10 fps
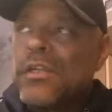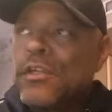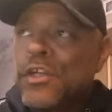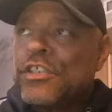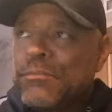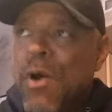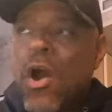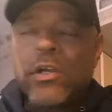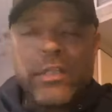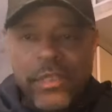You're
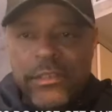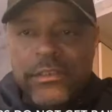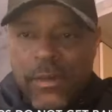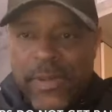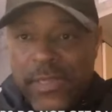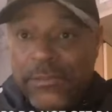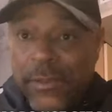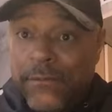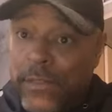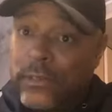smarter than these dumbass
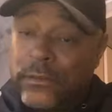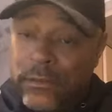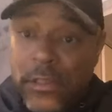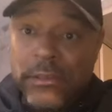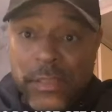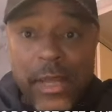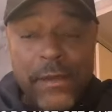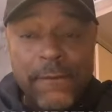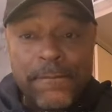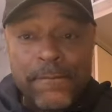motherfuckers. You understand?